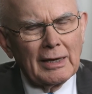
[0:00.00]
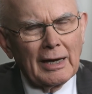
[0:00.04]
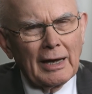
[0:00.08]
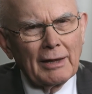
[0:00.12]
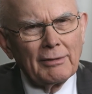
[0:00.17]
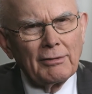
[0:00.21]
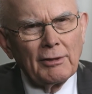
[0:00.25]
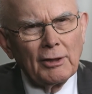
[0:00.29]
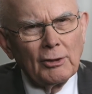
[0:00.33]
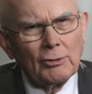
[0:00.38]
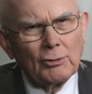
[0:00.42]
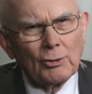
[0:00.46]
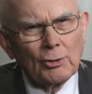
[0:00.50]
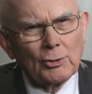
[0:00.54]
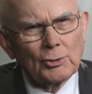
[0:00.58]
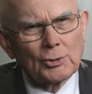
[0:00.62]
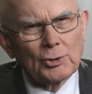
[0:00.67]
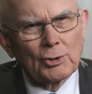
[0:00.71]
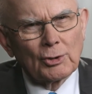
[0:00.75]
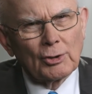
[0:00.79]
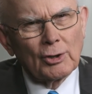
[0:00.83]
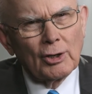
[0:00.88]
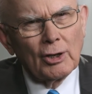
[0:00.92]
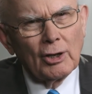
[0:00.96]
I think
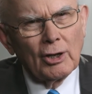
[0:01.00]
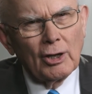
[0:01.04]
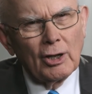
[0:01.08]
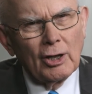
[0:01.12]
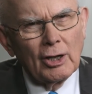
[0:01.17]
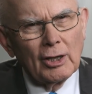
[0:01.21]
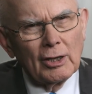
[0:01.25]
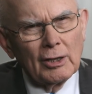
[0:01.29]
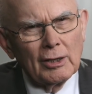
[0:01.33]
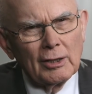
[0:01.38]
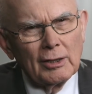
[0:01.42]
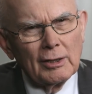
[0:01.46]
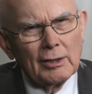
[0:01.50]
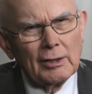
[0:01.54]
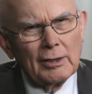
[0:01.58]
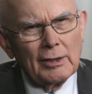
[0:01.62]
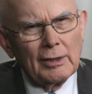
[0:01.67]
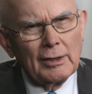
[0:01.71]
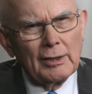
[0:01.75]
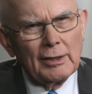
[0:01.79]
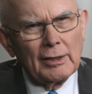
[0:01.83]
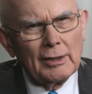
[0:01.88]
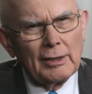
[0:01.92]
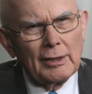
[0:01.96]
those are
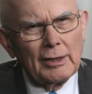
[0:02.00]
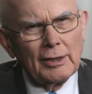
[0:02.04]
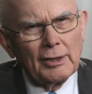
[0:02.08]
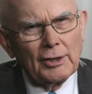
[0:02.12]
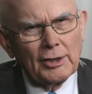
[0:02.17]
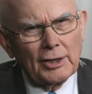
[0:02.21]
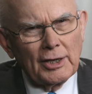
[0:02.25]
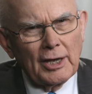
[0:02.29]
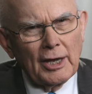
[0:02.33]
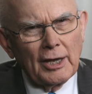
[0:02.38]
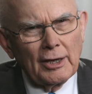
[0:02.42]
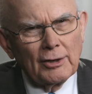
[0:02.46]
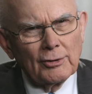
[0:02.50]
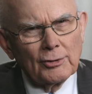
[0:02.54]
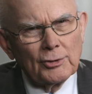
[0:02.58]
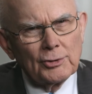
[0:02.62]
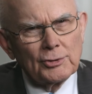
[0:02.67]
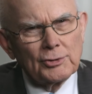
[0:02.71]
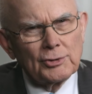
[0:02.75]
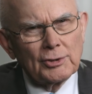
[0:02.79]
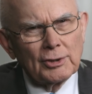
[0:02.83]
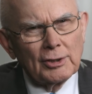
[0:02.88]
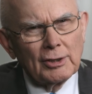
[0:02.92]
all indicators